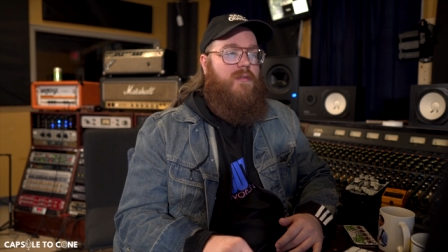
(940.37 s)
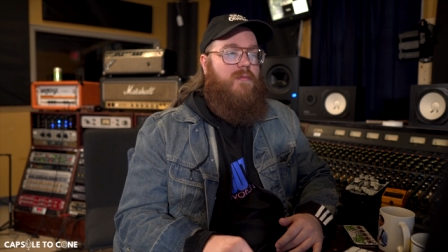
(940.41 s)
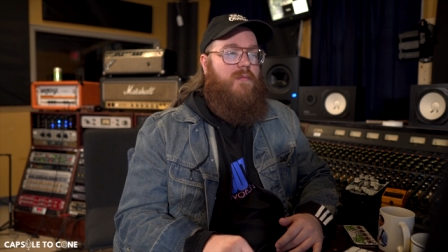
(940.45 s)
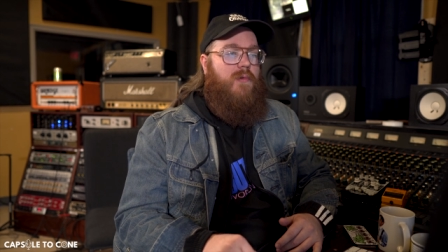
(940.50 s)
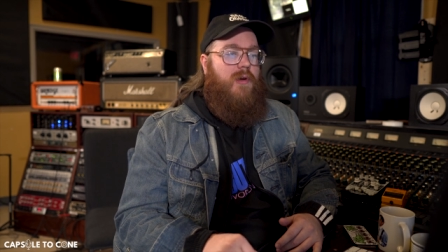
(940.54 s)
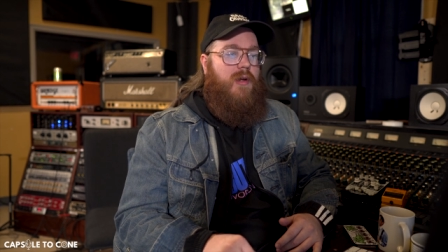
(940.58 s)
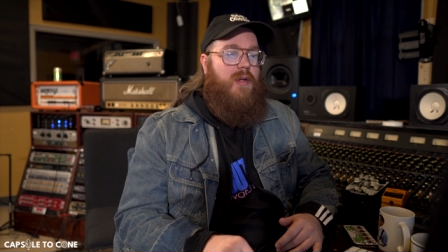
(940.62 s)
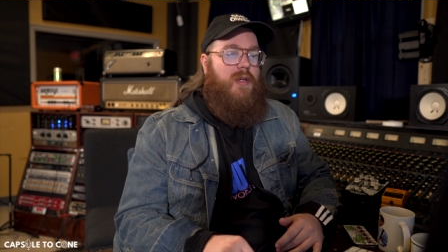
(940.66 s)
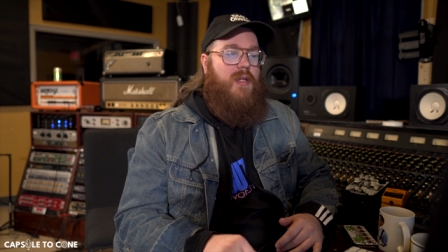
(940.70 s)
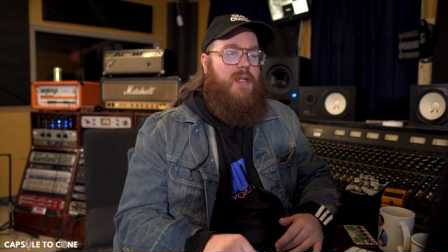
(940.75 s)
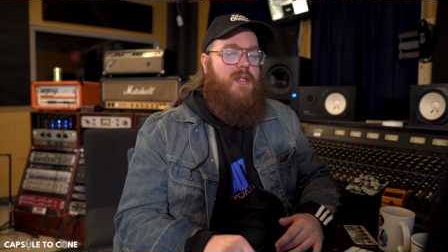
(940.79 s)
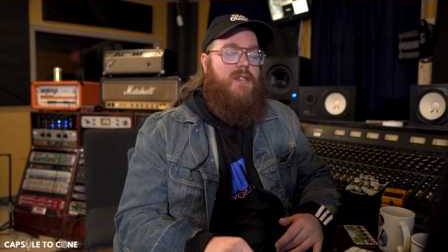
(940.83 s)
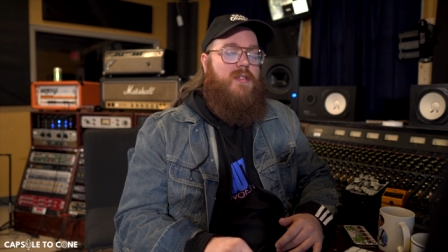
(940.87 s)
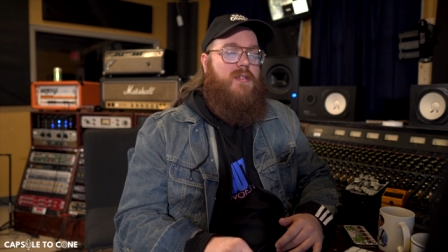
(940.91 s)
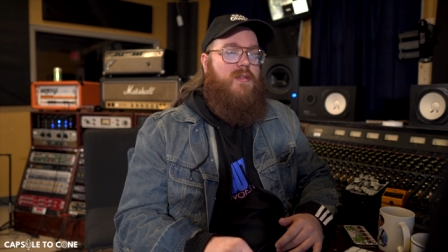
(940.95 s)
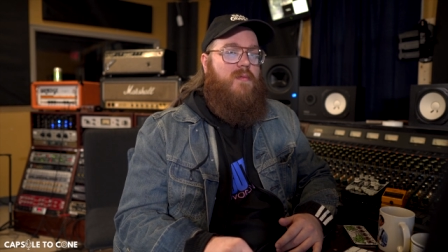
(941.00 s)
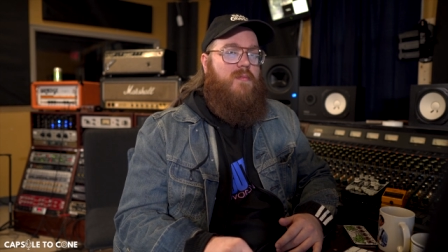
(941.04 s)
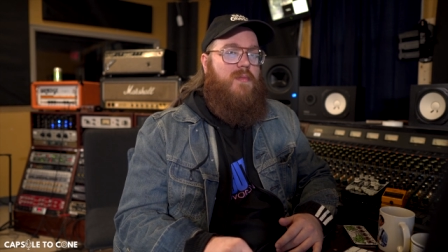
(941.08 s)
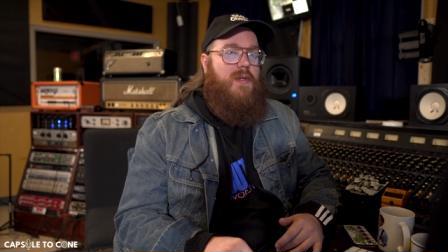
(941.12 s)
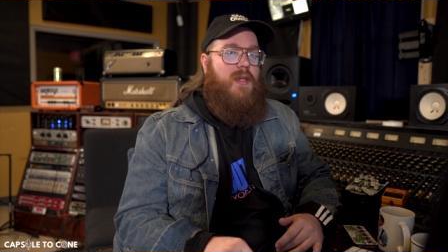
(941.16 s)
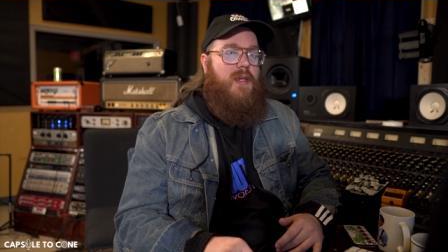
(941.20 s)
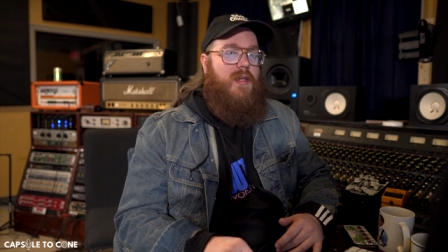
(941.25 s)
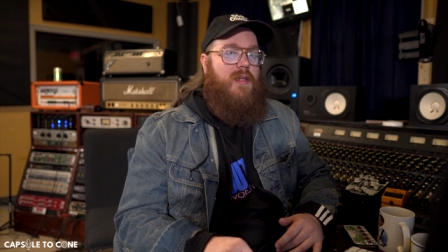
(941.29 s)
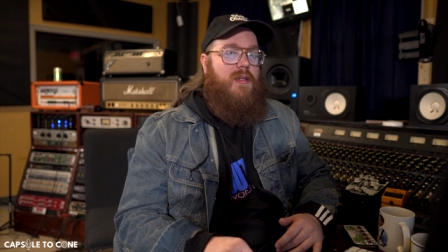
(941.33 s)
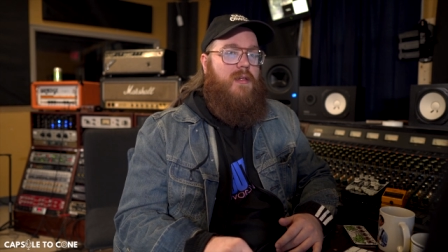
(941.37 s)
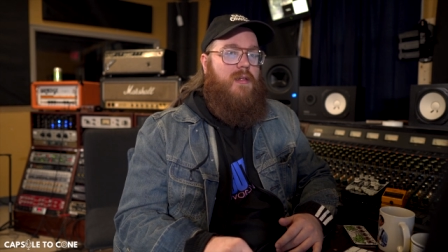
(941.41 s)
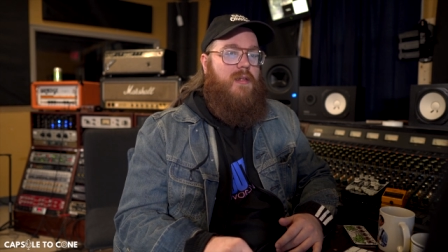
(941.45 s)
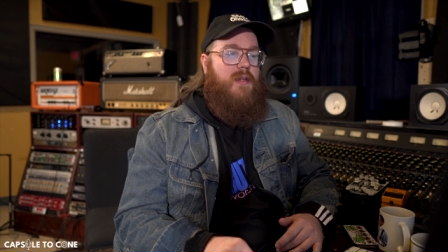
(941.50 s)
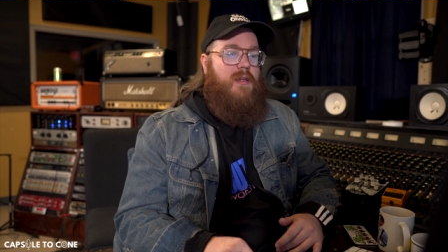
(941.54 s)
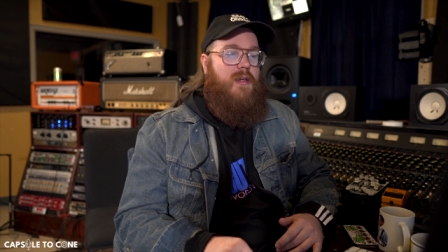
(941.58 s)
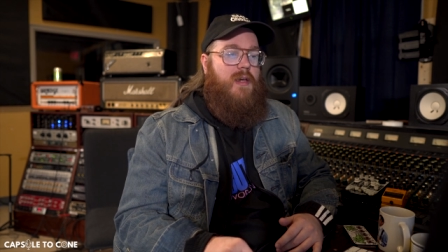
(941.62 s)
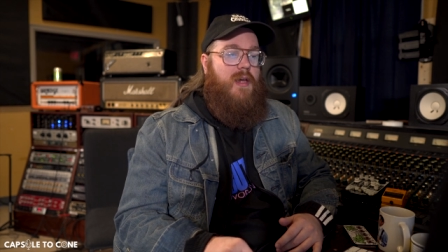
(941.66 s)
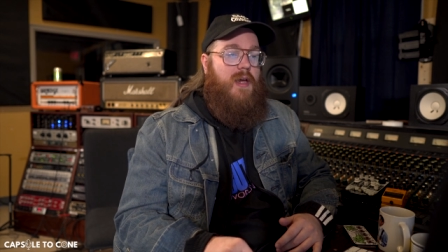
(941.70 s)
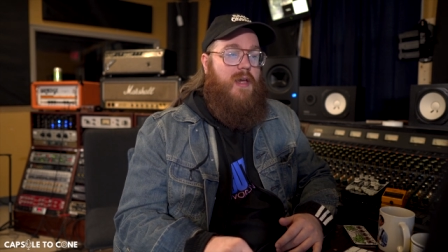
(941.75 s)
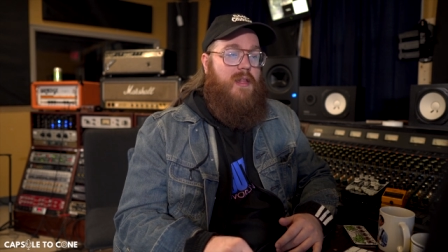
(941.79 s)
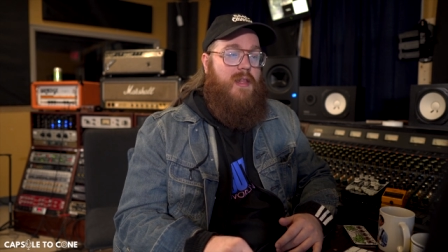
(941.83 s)
where it needs to be
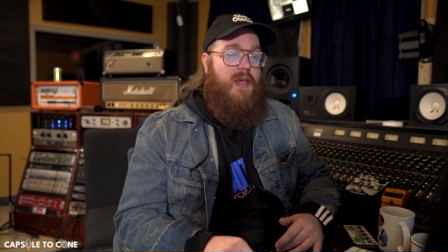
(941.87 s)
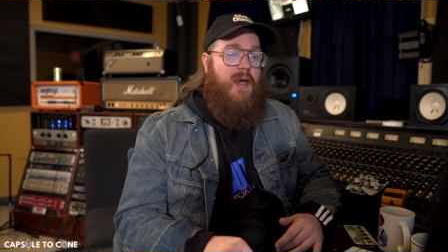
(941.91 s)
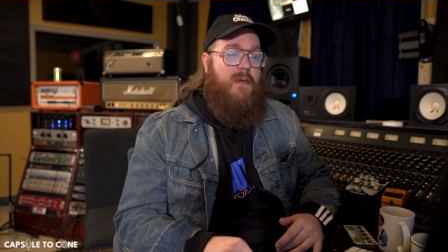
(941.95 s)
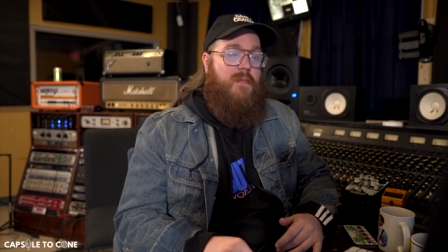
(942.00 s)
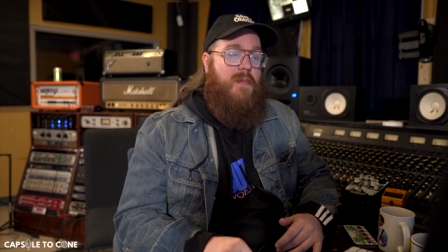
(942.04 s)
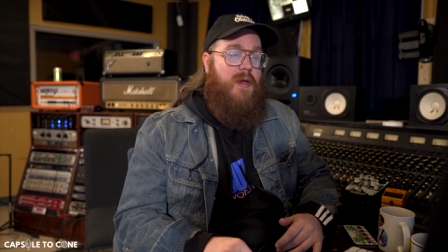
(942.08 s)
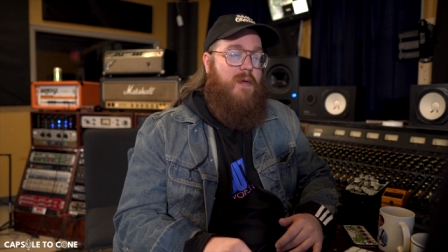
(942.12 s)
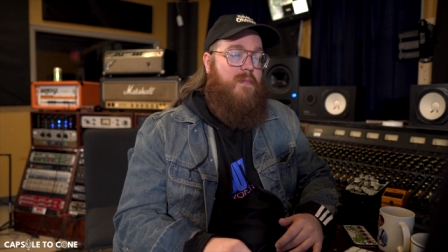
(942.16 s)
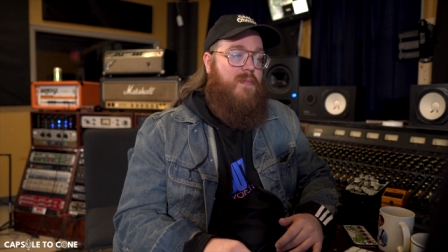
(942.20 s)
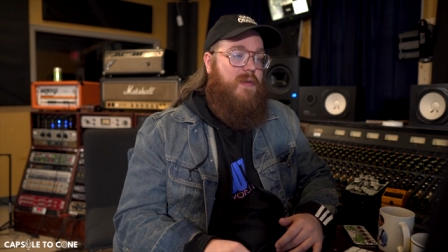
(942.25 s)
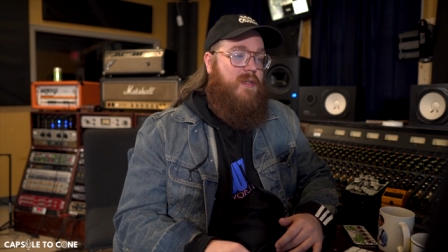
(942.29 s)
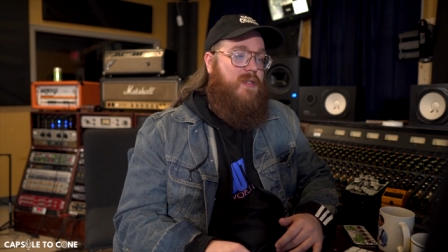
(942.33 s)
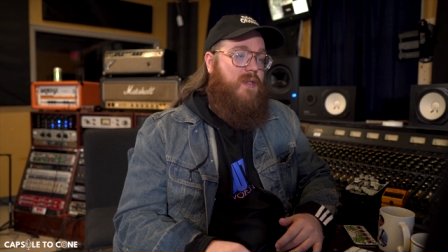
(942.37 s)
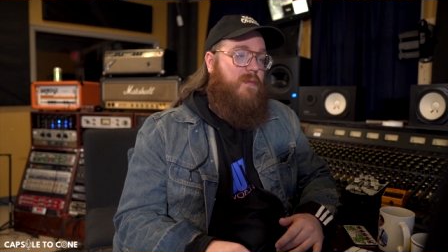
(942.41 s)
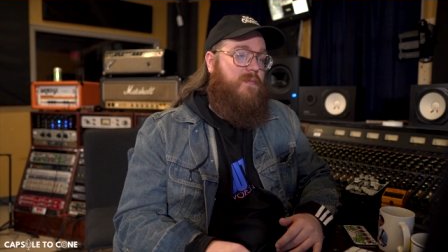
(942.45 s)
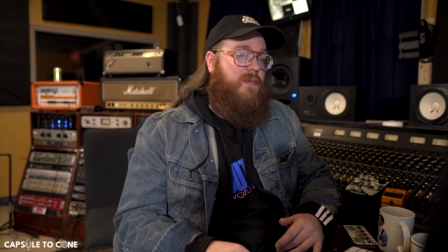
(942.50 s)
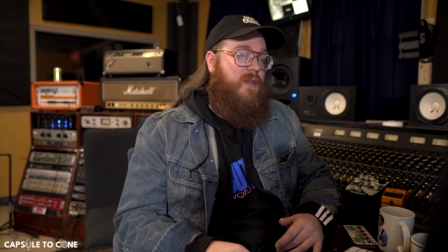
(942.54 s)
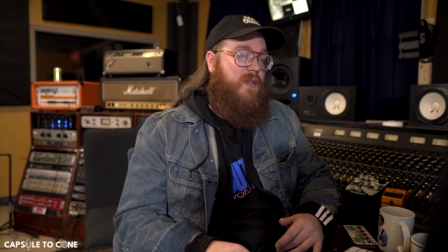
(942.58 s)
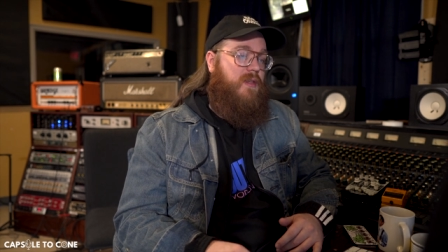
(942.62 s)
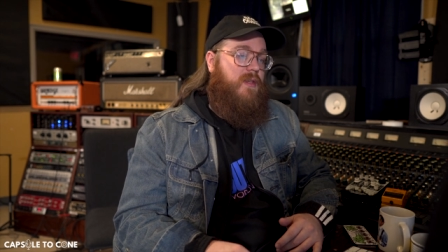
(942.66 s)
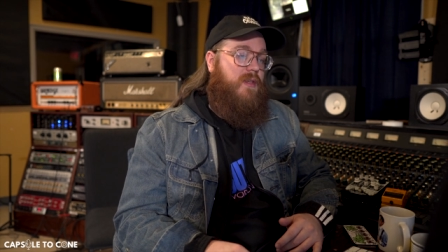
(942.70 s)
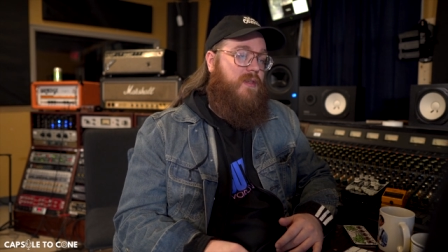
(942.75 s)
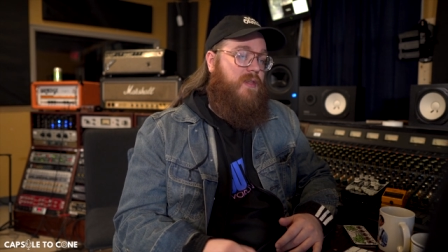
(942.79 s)
and that might be something